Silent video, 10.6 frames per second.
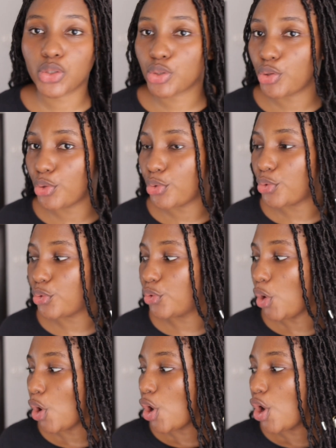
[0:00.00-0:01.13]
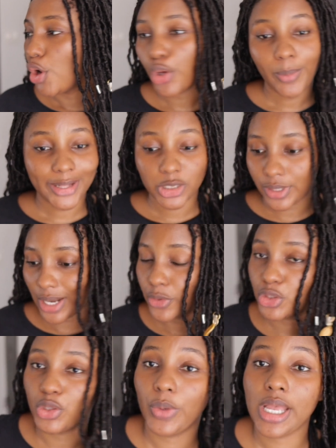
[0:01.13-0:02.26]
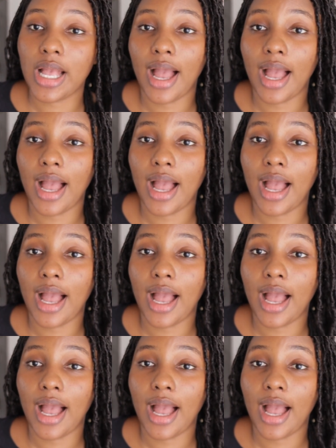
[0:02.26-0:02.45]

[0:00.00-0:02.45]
to go back to what I was doing.